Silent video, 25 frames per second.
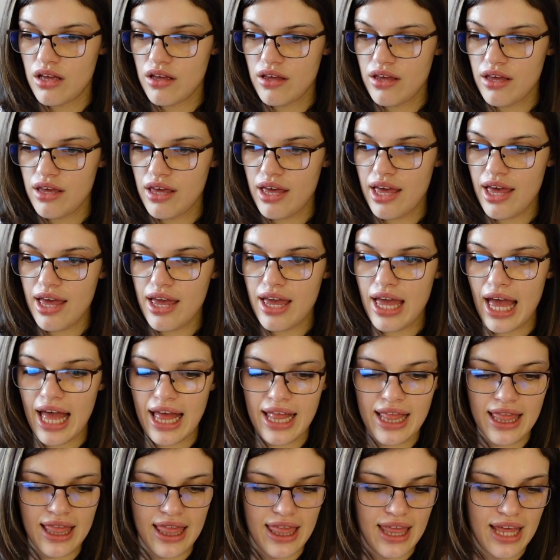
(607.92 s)
Okay,
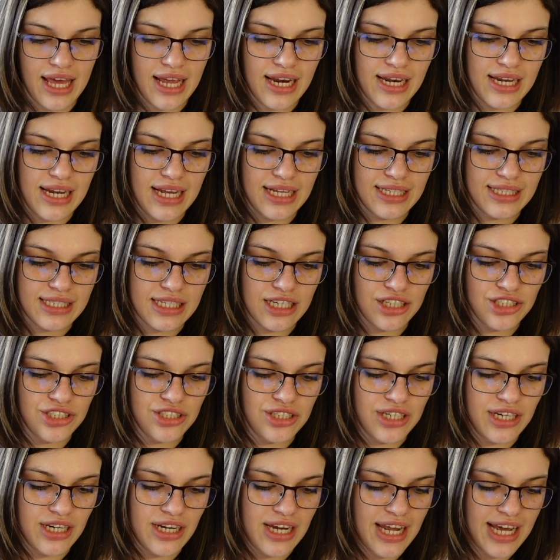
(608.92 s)
and then let's go to
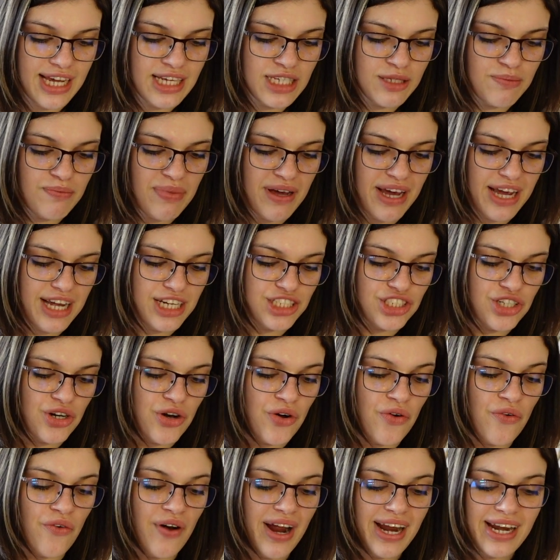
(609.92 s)
the next page.
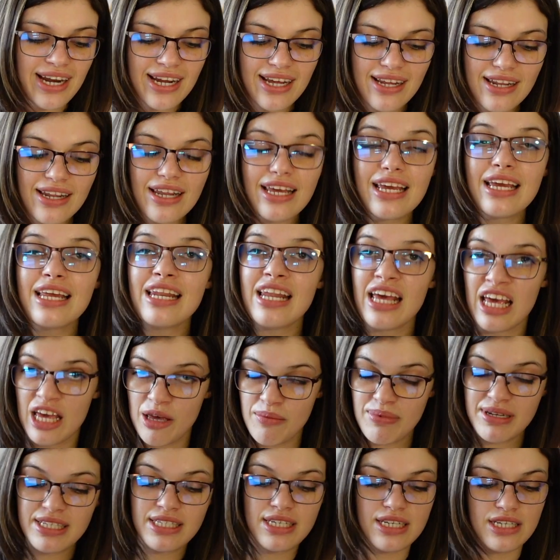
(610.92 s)
Renin
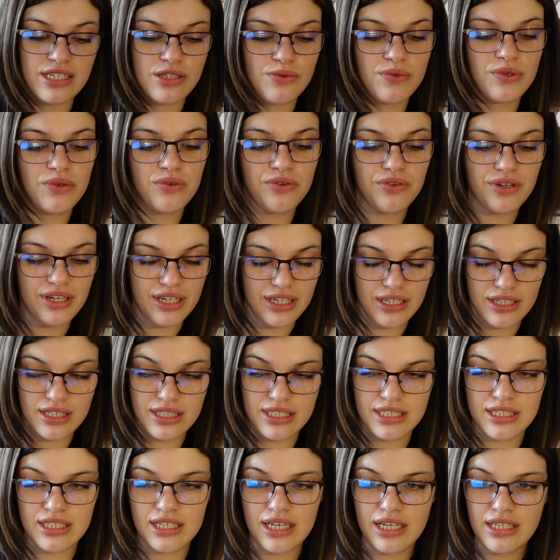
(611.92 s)
inhibitors. We already
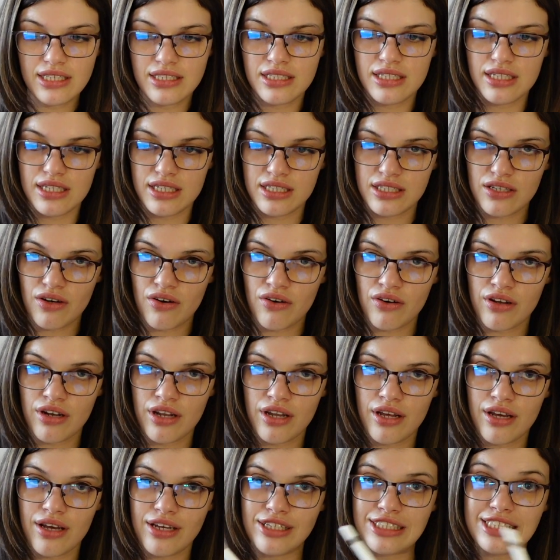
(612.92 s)
discussed this on
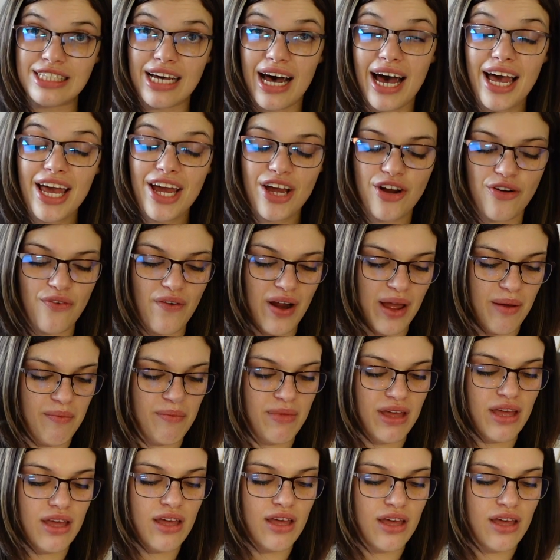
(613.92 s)
the diagram.